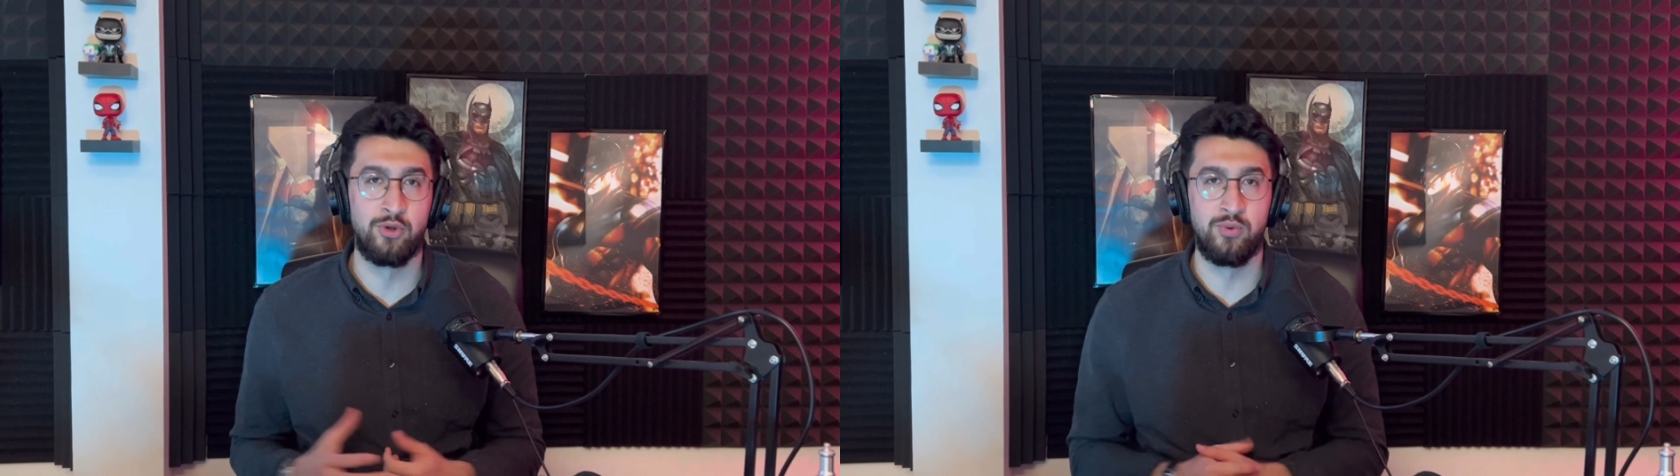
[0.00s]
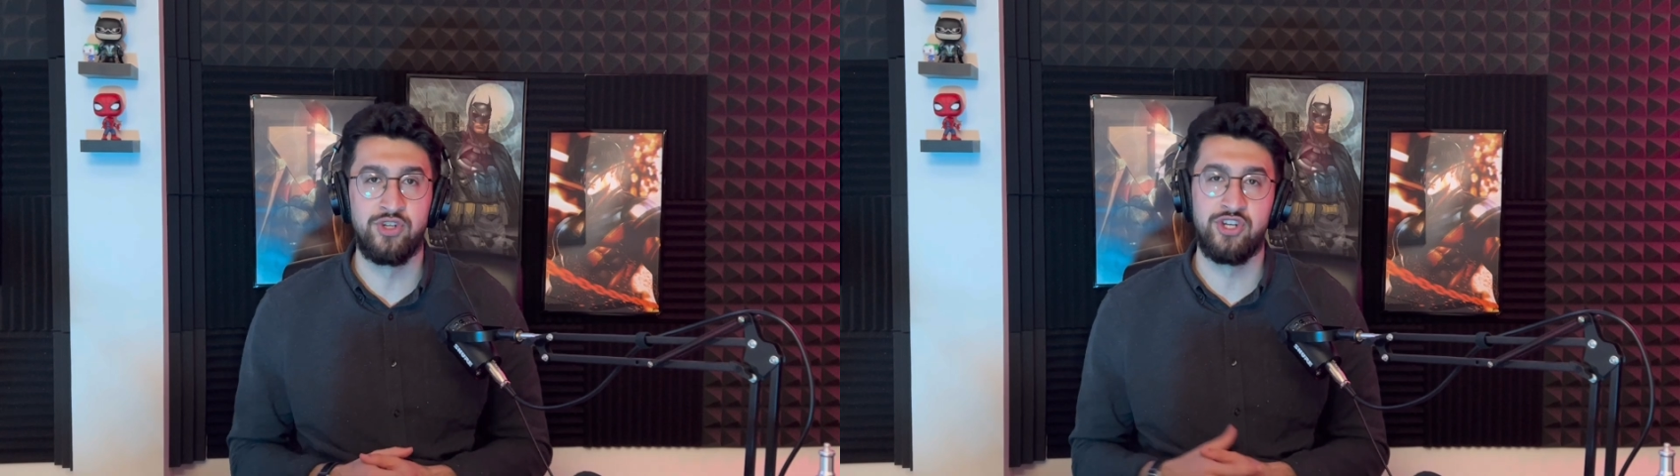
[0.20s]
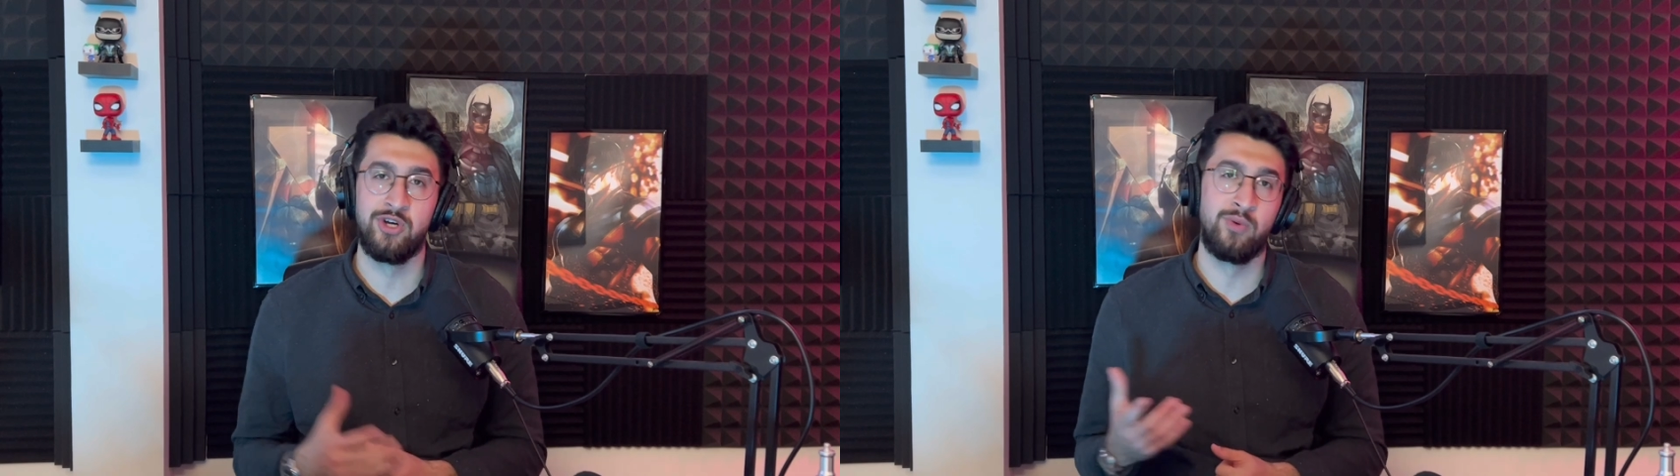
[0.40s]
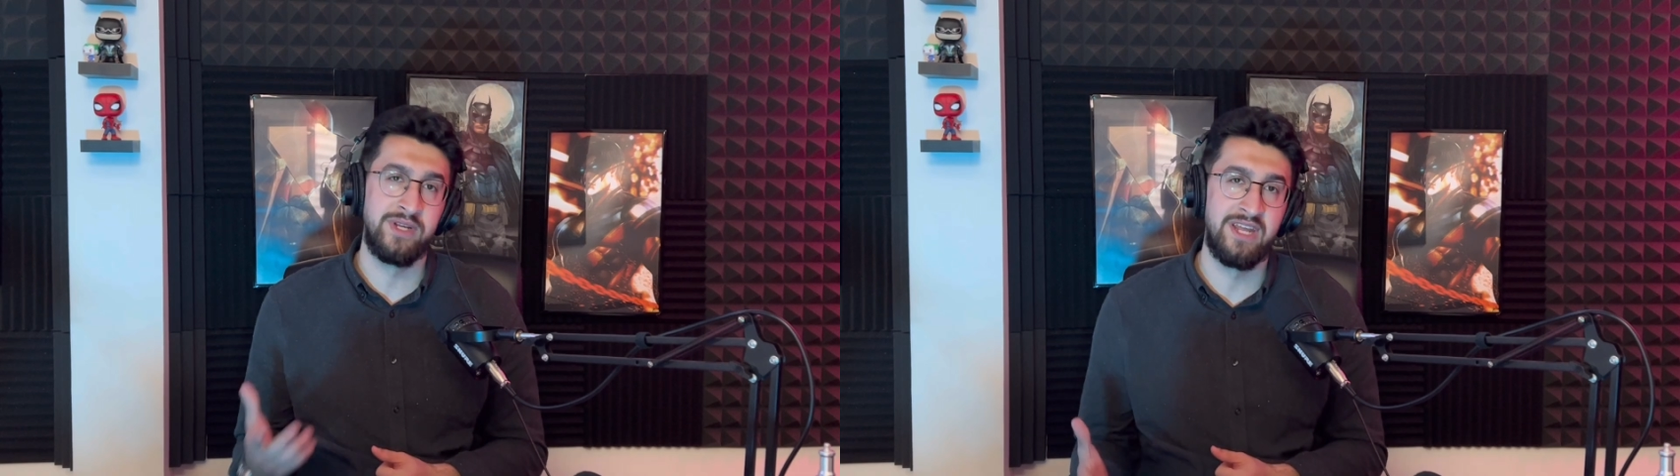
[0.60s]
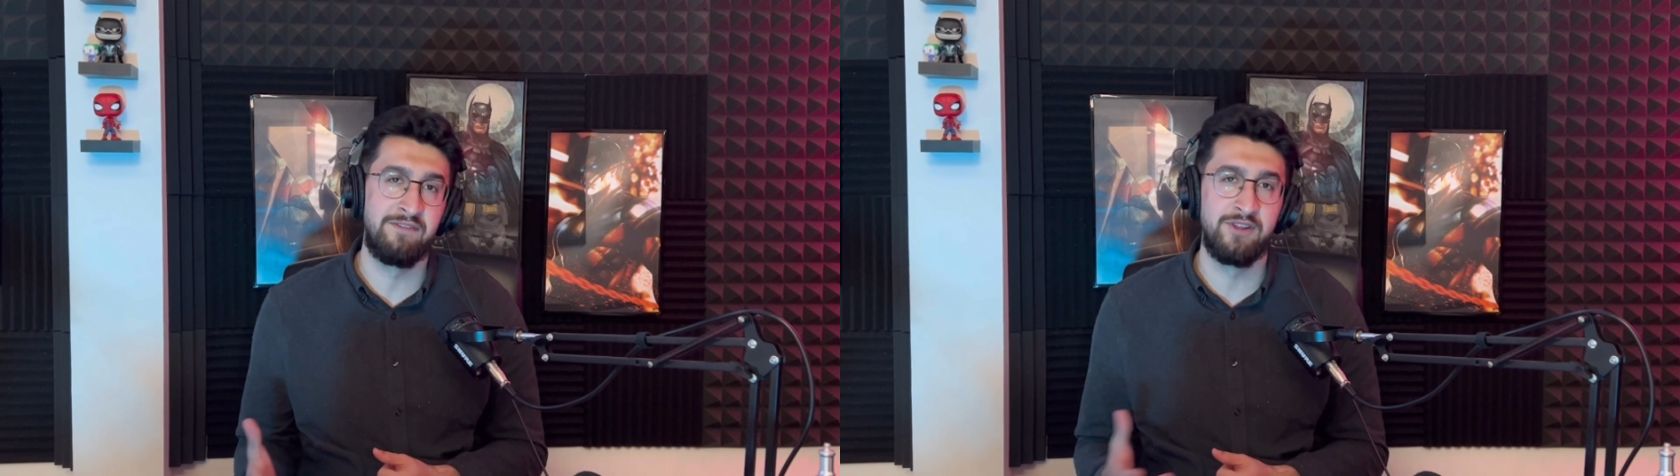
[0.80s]
through and chill.
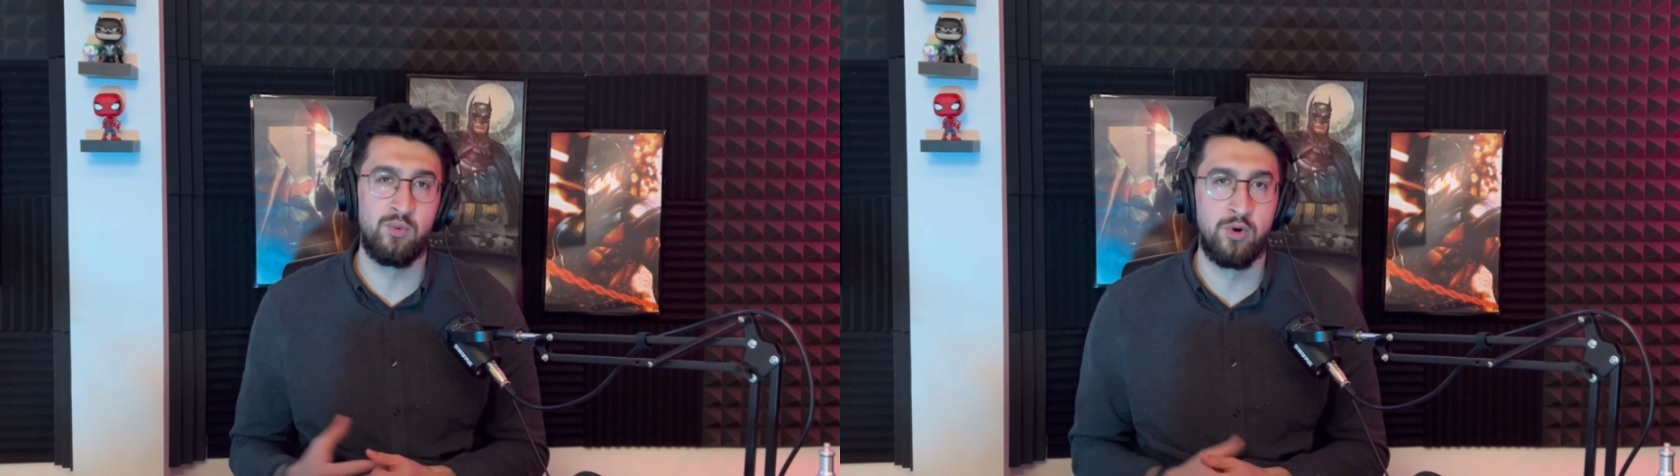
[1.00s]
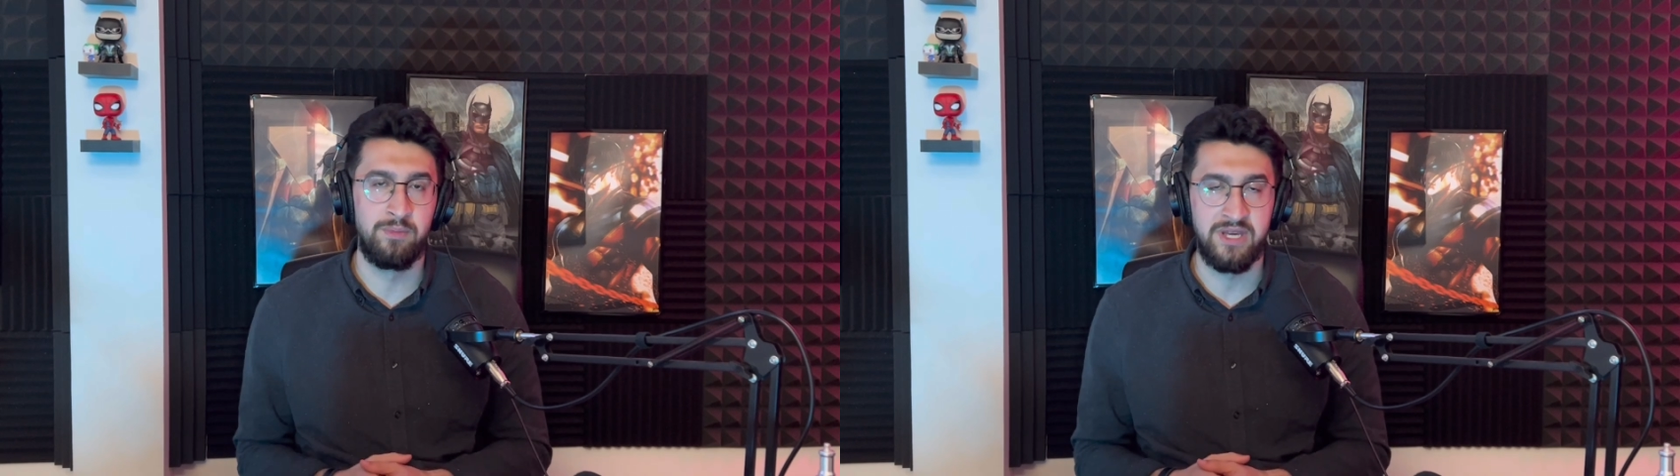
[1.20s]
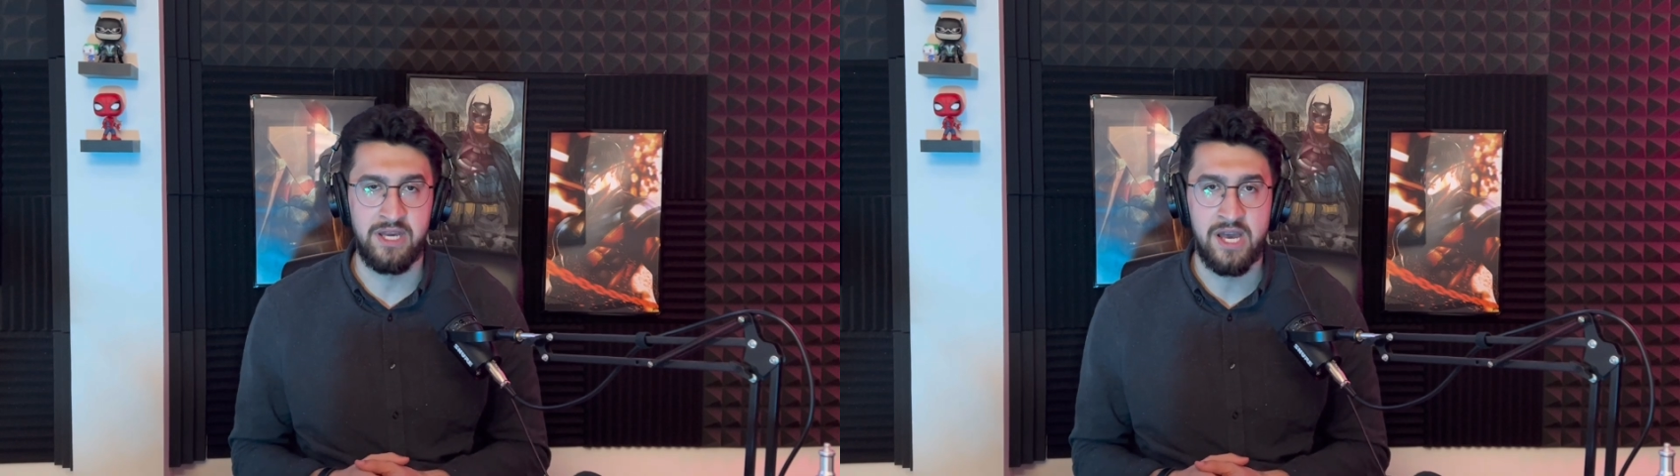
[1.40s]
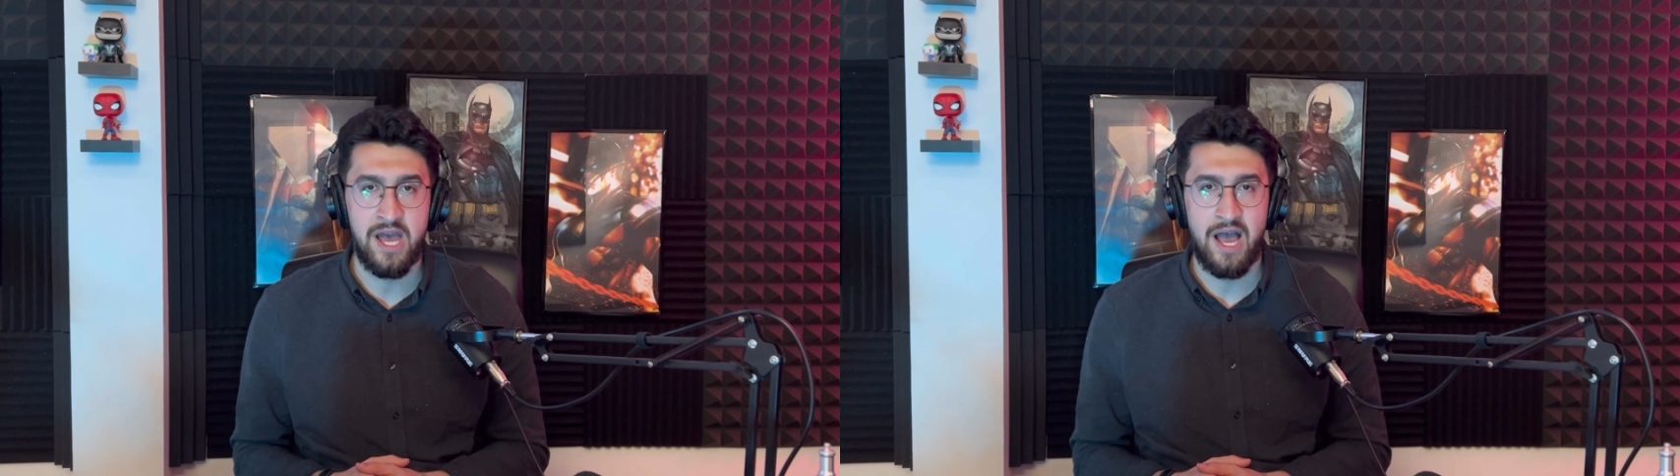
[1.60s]
We definitely will be